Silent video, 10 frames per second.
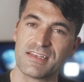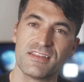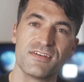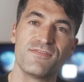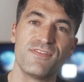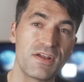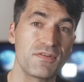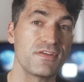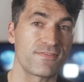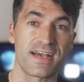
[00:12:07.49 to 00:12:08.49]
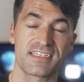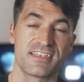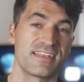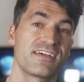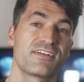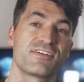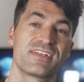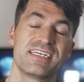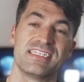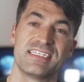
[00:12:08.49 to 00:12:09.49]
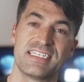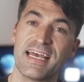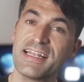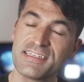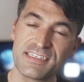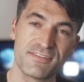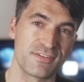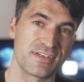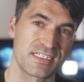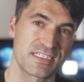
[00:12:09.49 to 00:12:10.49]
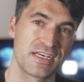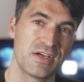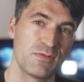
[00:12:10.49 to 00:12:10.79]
the very fact that they are not intended for us